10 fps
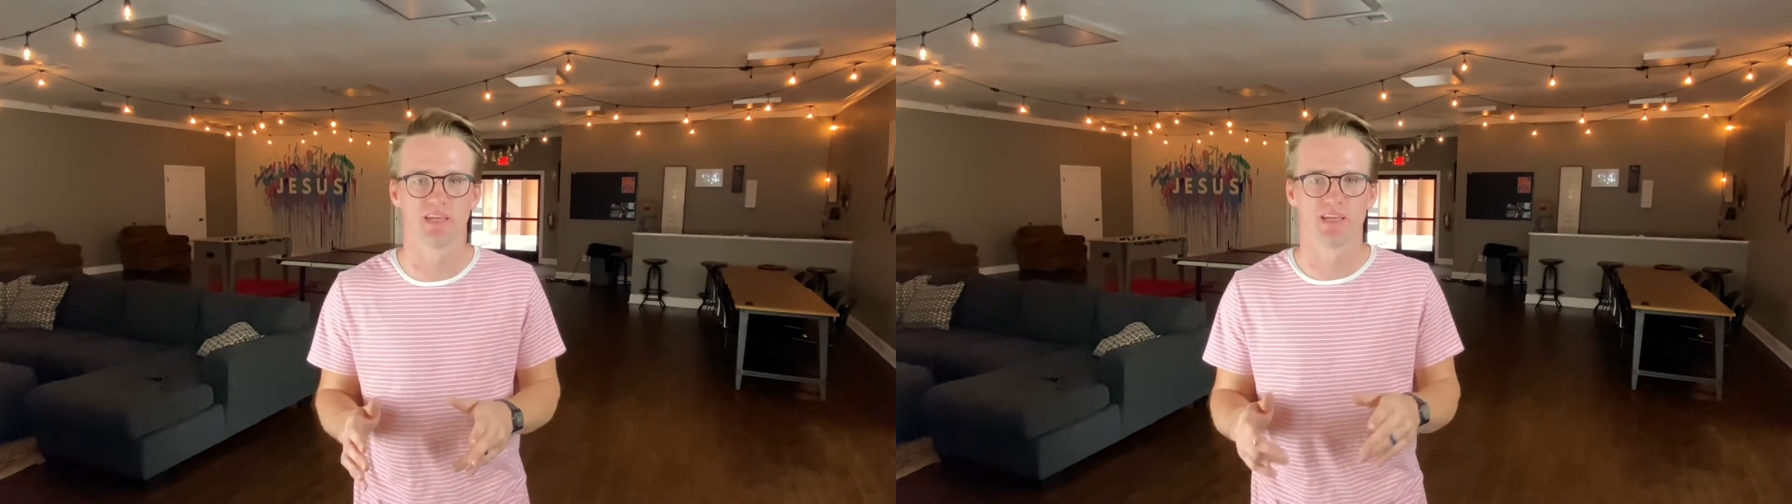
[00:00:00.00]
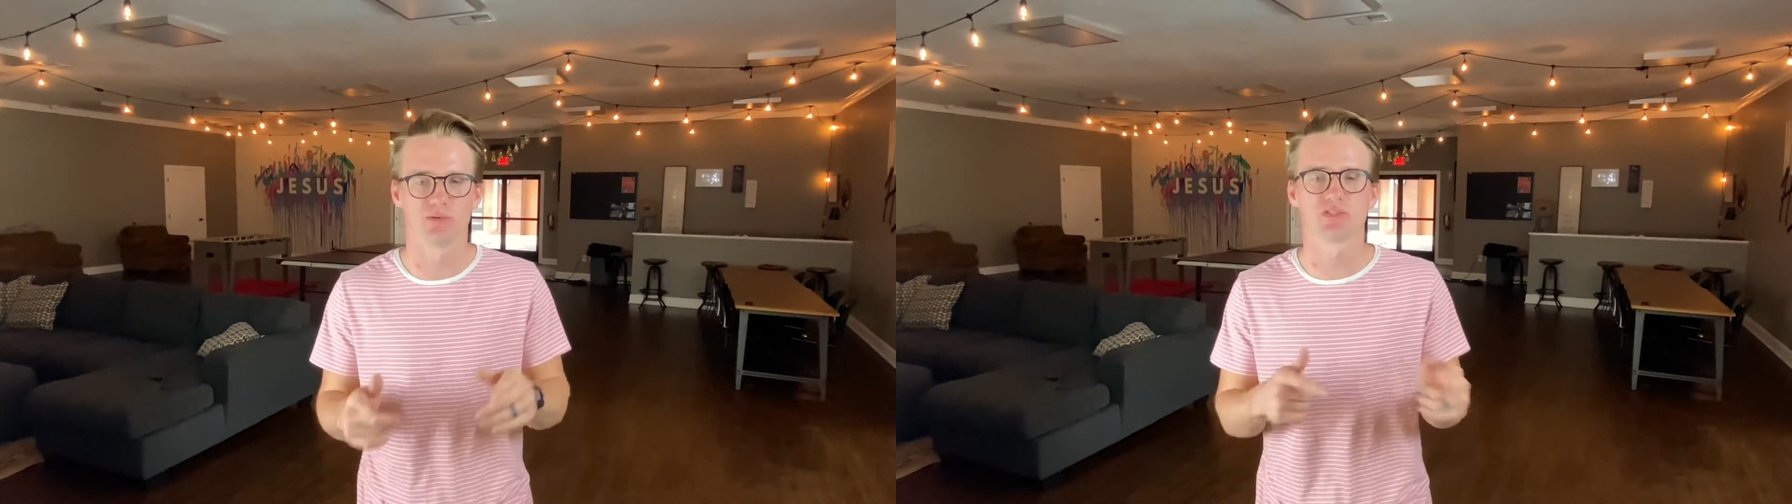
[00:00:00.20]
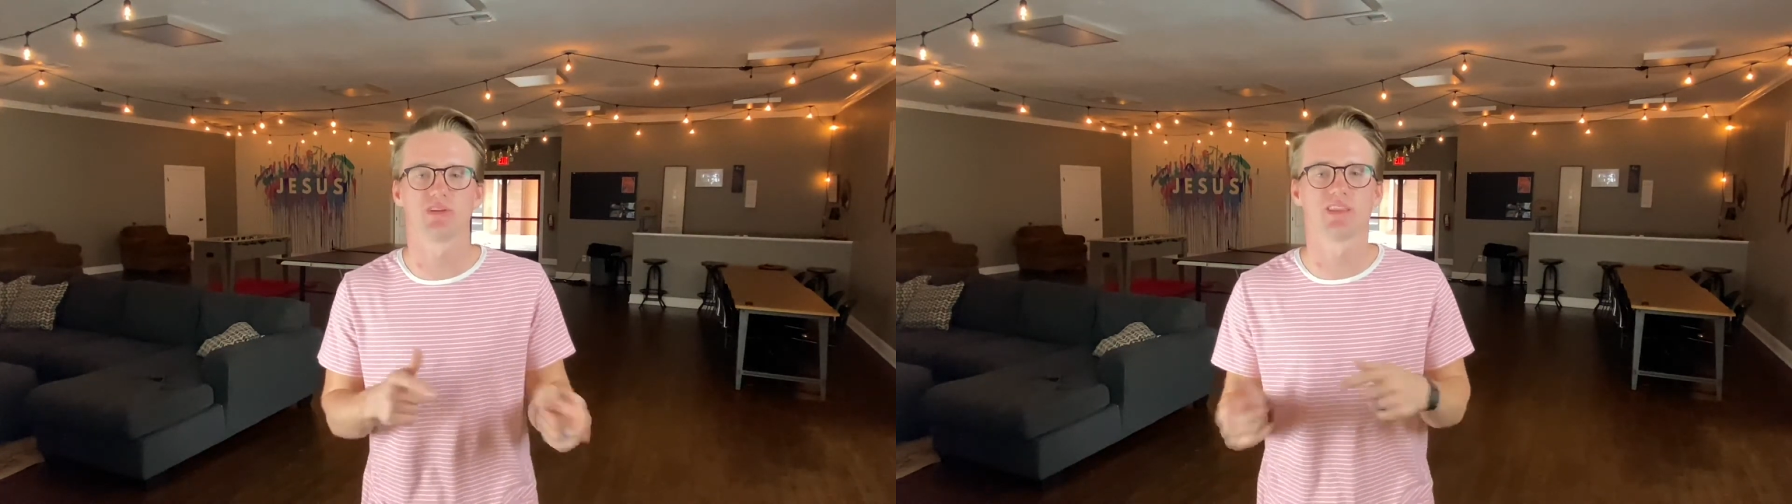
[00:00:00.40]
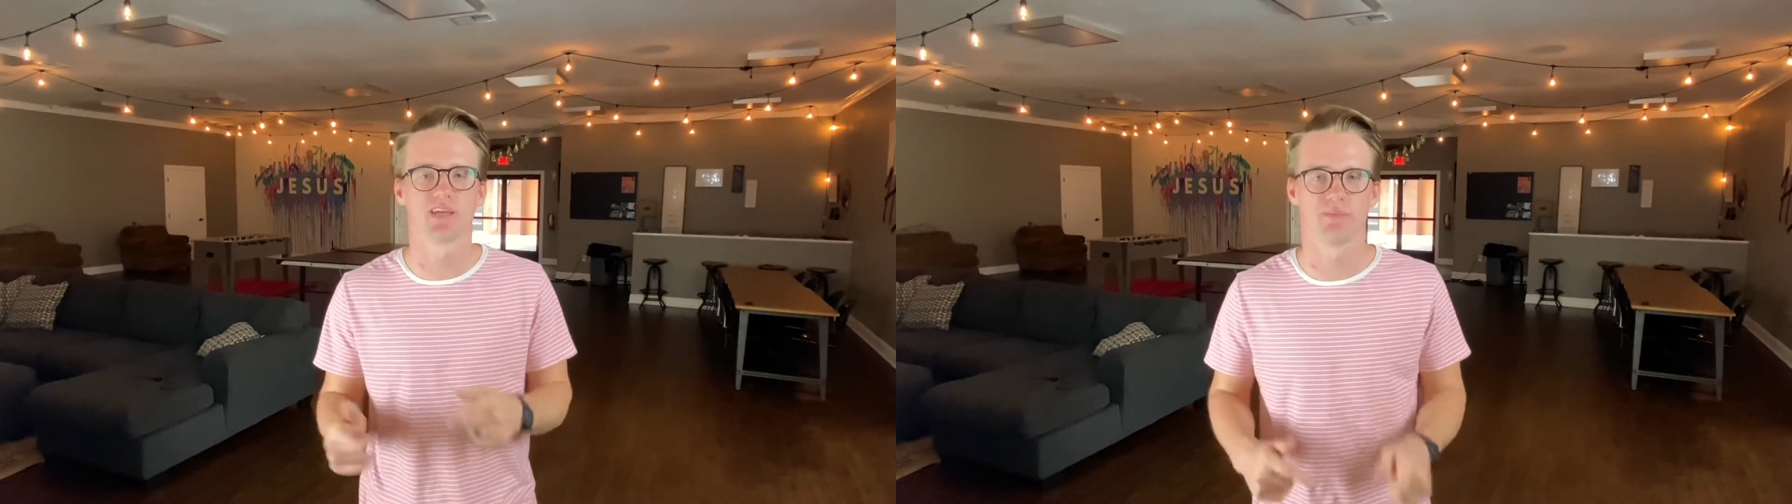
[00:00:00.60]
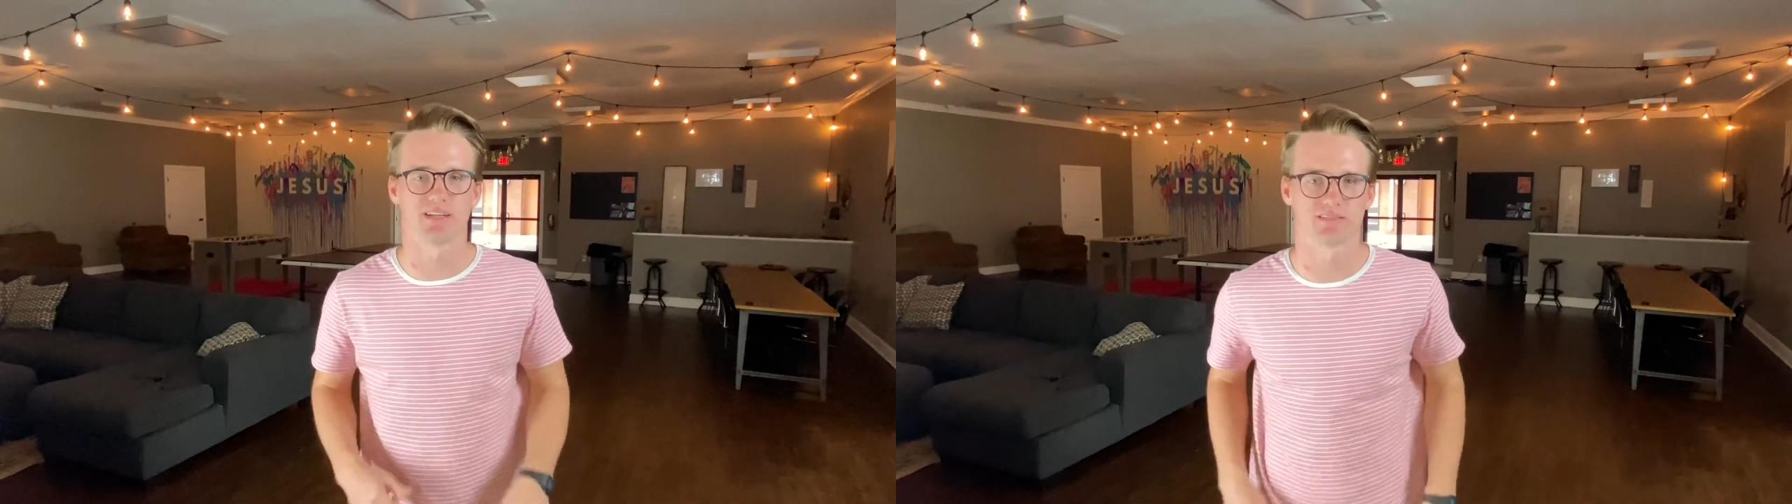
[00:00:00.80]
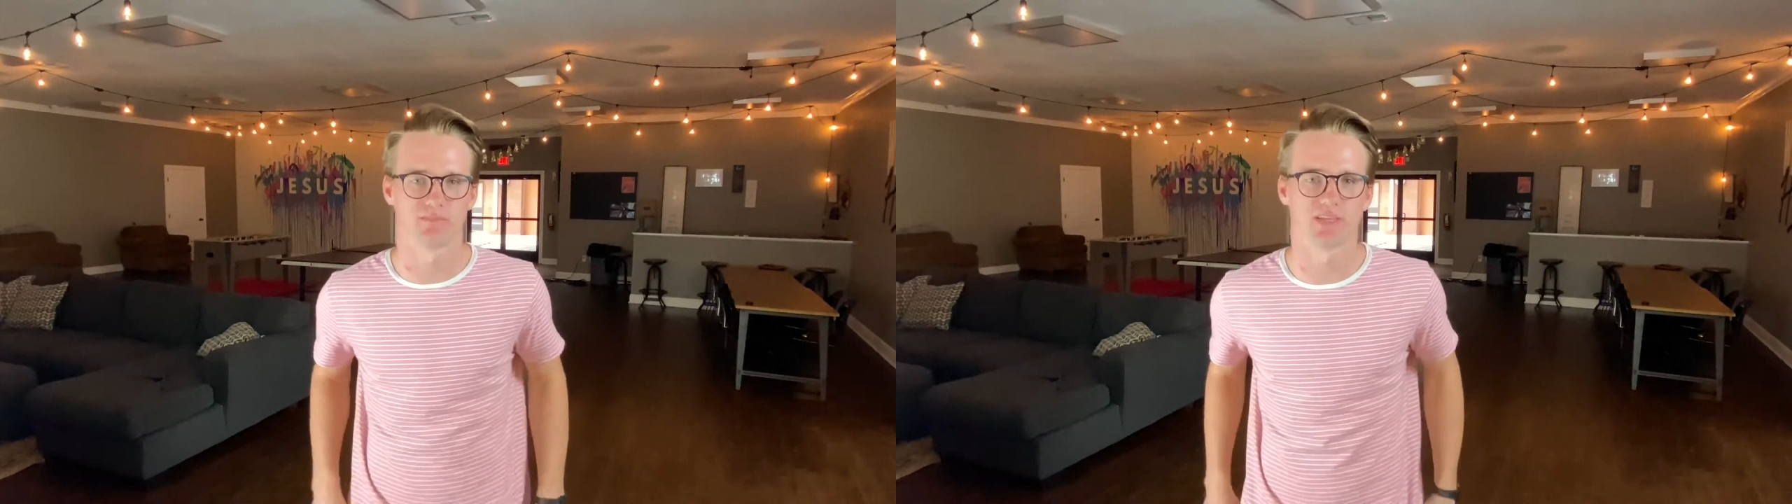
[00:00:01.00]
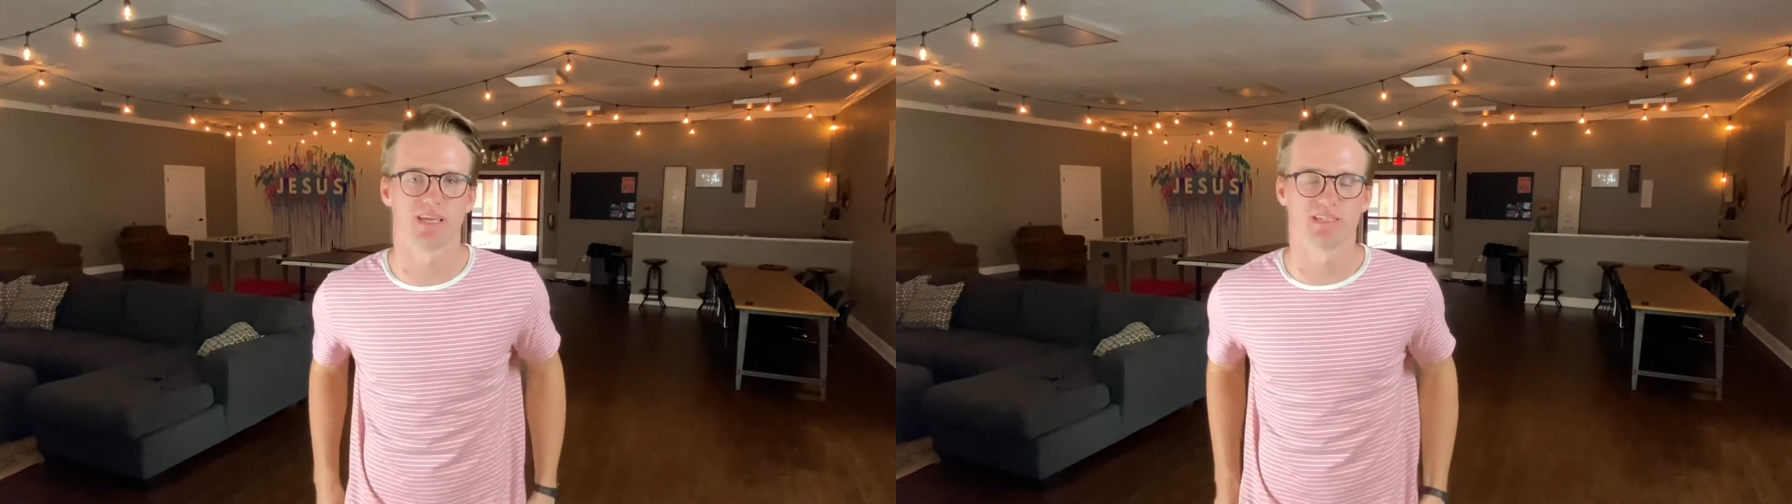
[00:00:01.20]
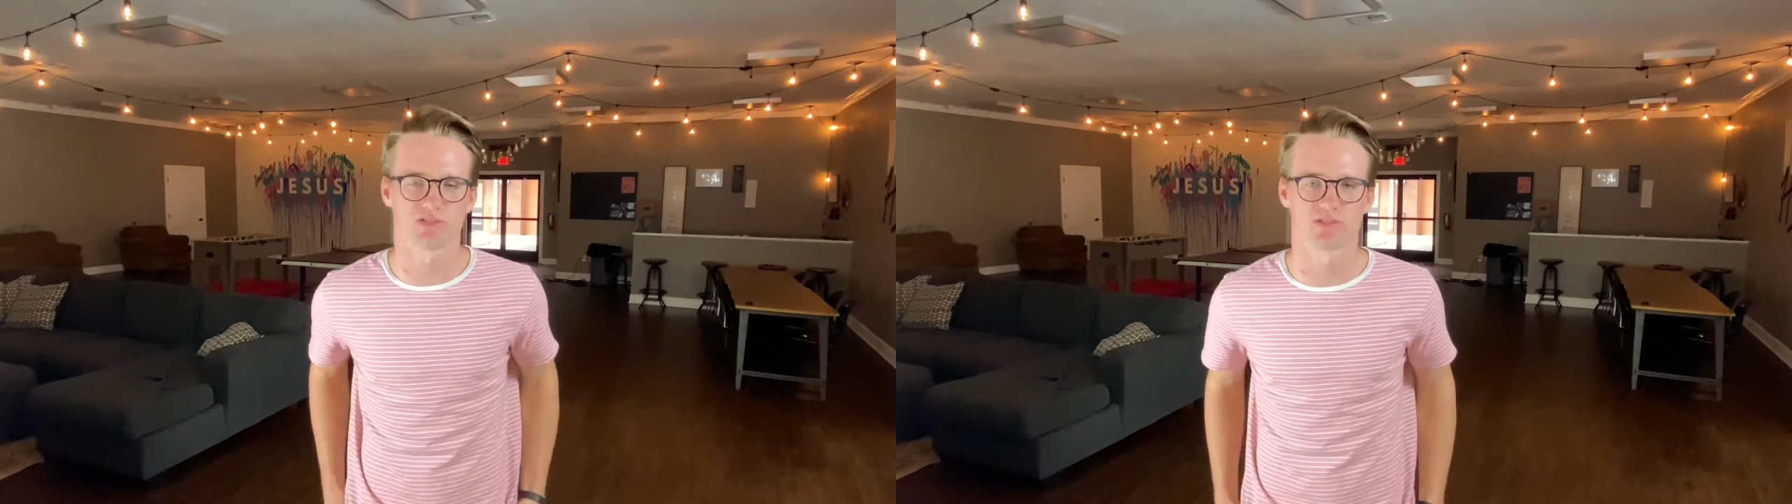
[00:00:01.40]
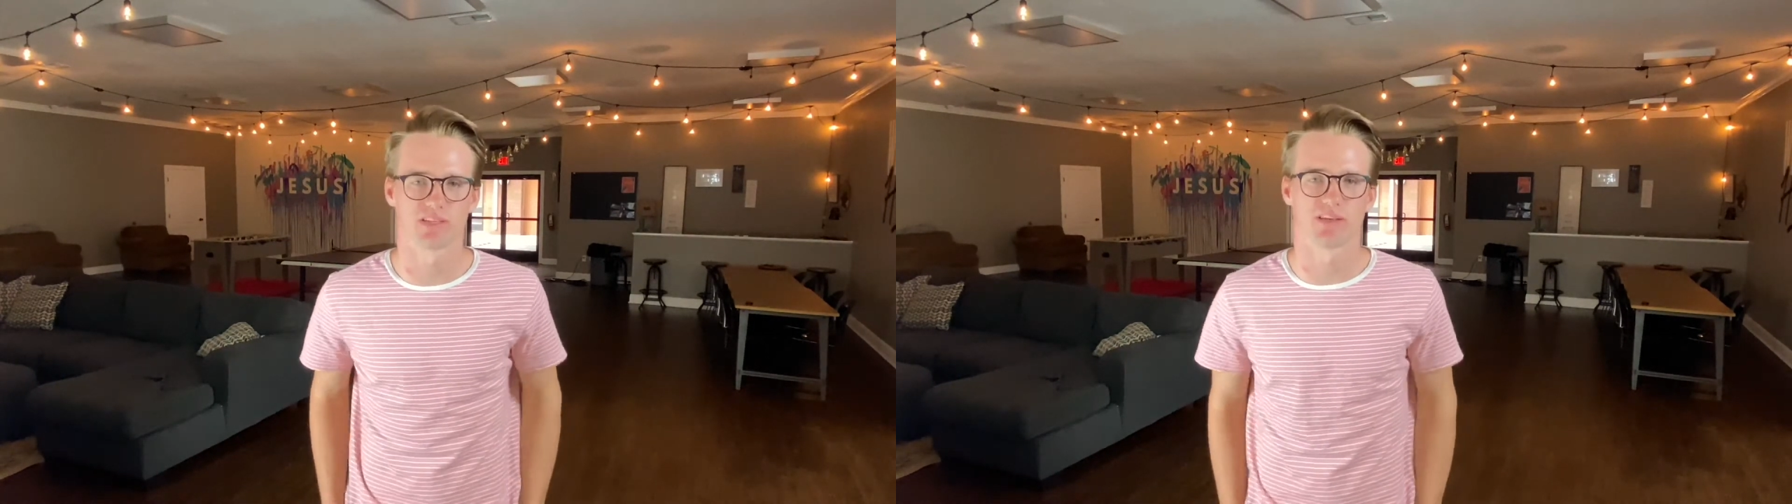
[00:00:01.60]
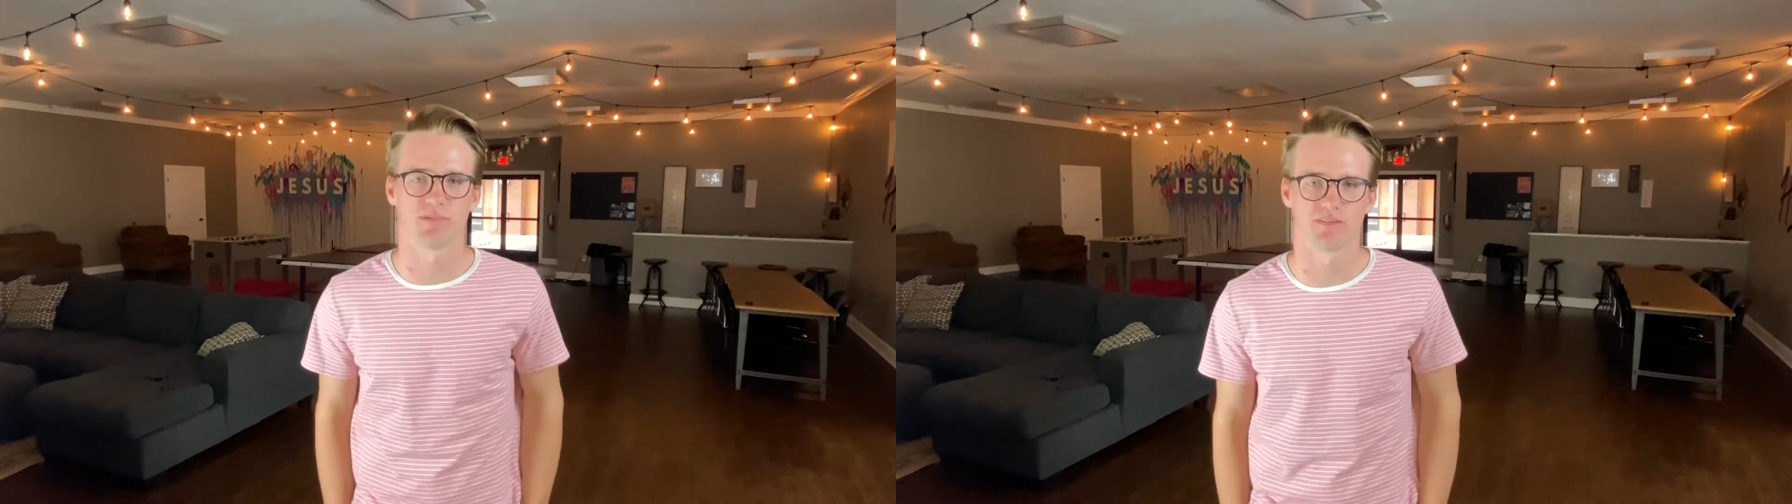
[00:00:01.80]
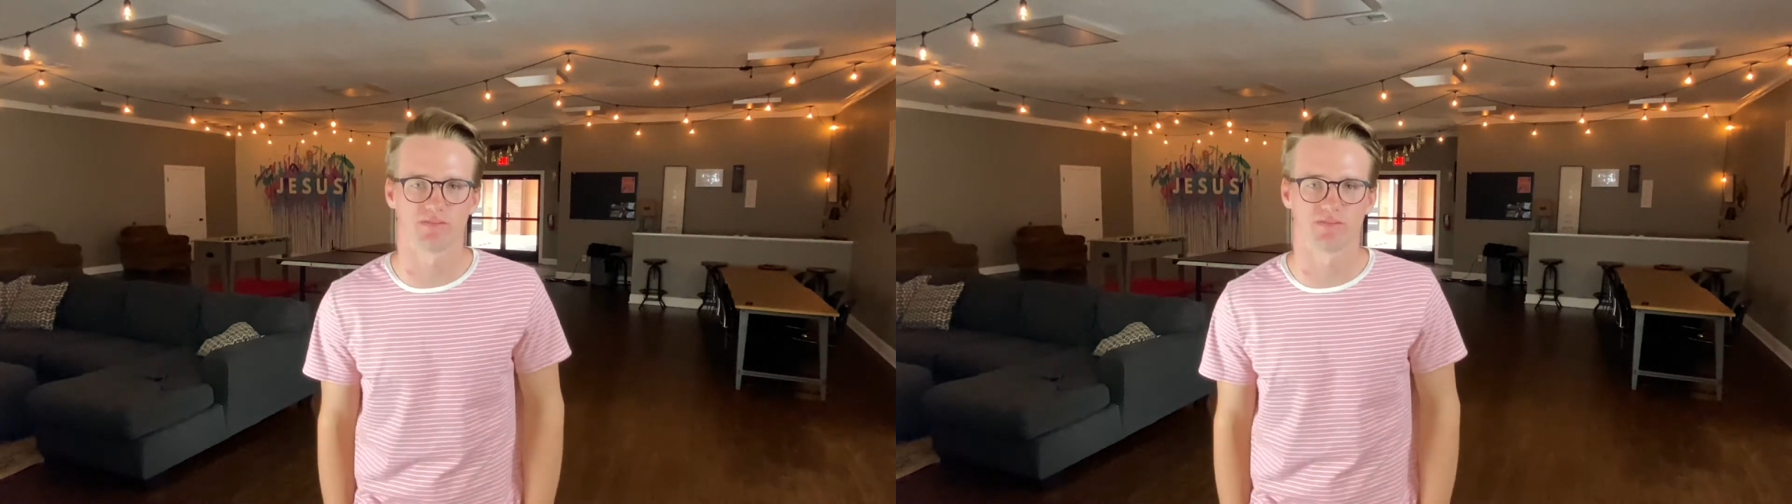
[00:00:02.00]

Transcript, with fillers: I want you to think about something interesting about